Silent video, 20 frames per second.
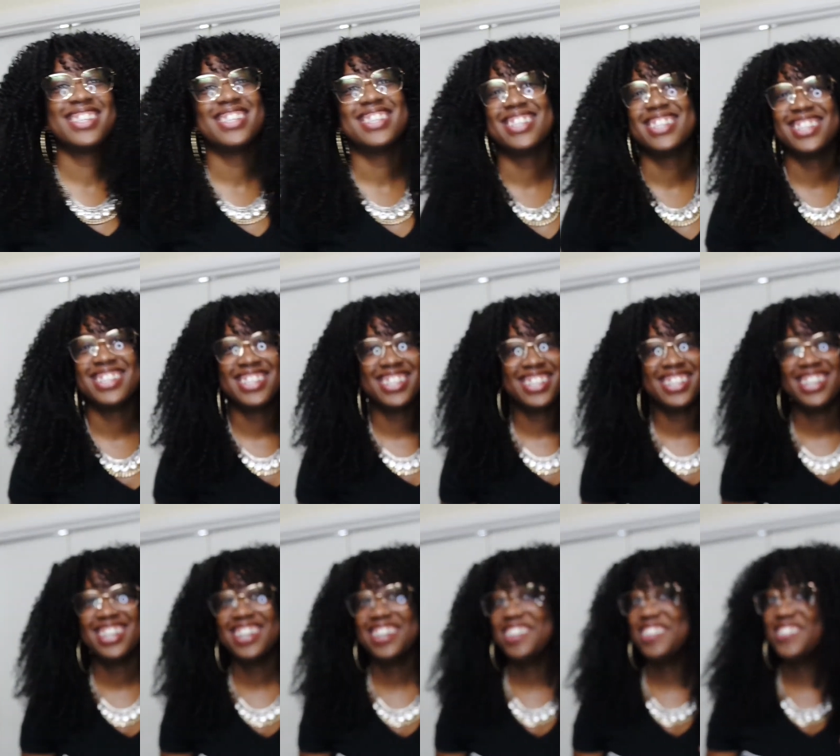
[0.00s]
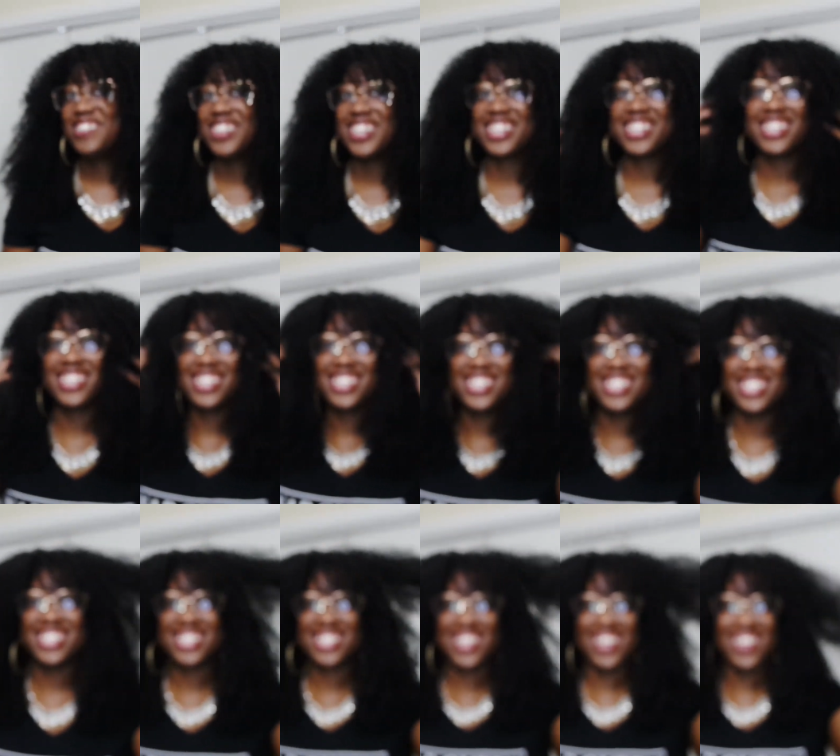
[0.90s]
baby. Oh my
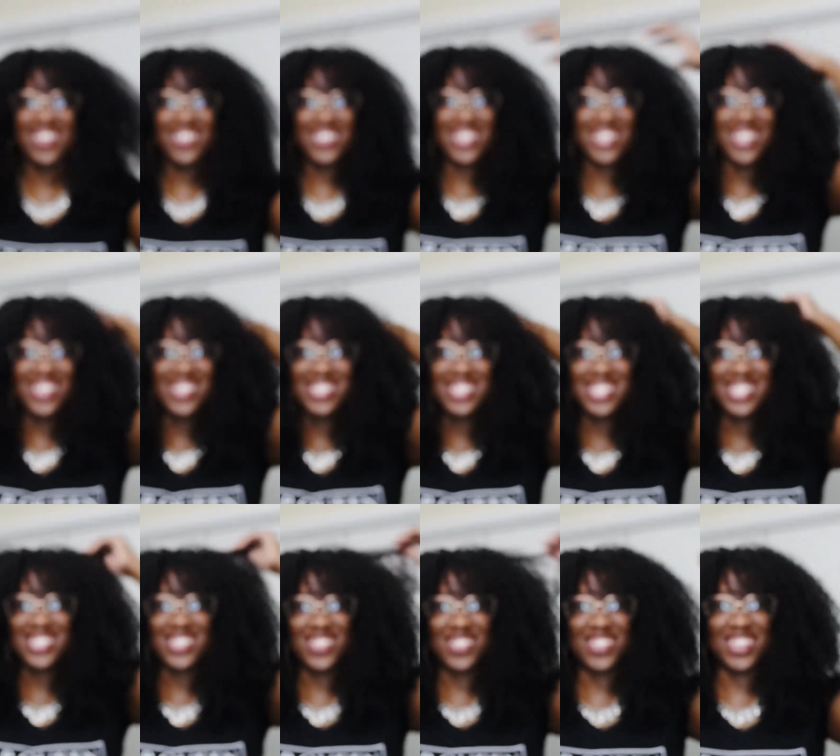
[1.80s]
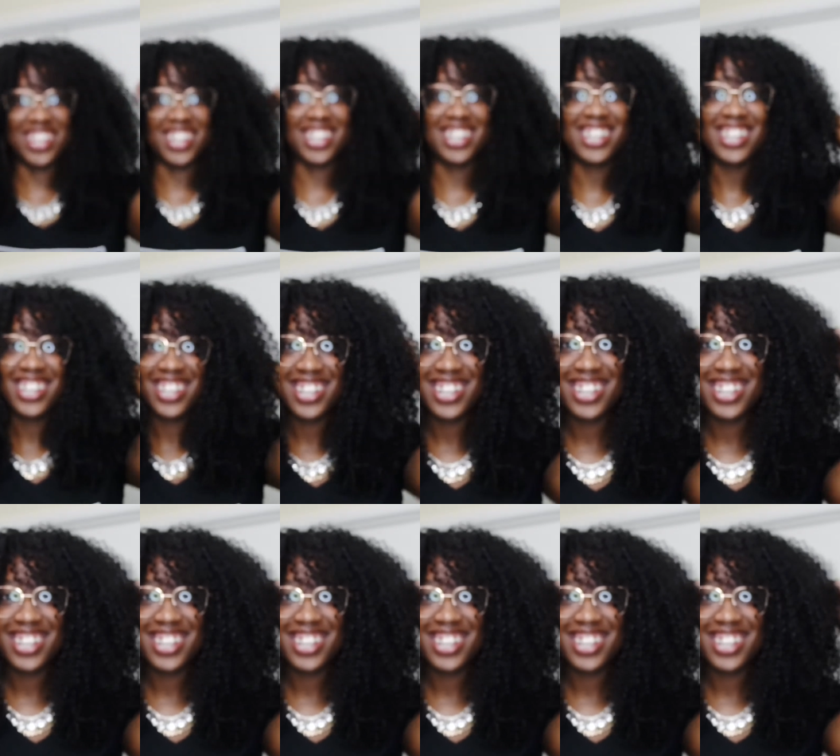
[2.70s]
goodness. Don't close the door.